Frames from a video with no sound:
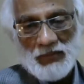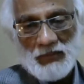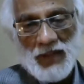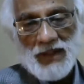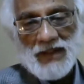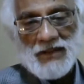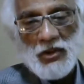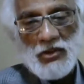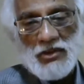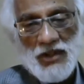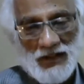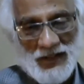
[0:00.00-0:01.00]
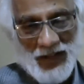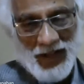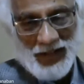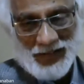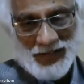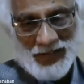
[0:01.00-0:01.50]
but in social
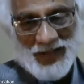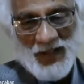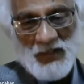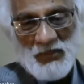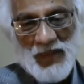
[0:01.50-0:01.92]
sciences.